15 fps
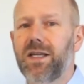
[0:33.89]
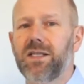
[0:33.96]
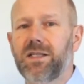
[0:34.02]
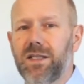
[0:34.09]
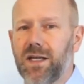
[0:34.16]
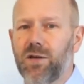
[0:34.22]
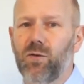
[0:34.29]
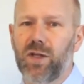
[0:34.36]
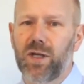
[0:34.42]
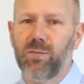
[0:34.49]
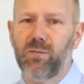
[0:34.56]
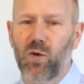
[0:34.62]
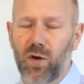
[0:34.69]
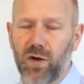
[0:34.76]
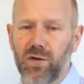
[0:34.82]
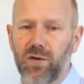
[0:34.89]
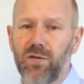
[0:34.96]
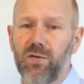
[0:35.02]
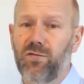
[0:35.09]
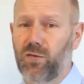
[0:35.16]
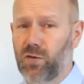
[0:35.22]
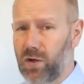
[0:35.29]
is equally important
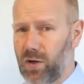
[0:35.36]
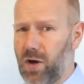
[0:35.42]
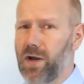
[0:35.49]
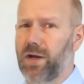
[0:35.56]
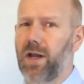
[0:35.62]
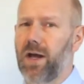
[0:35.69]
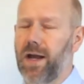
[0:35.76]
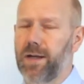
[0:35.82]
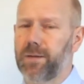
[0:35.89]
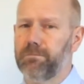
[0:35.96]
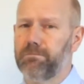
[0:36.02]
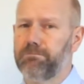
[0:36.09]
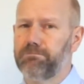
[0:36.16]
for online.